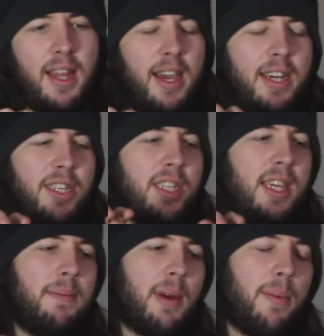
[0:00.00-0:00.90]
I actually
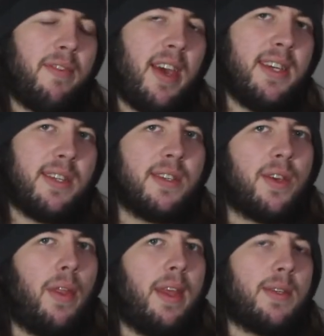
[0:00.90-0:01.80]
teamed up with
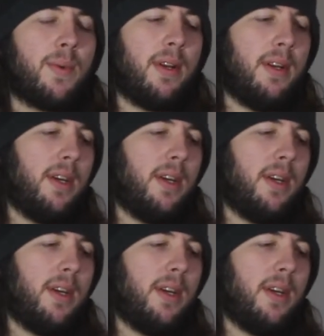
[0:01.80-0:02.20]
Asus on this one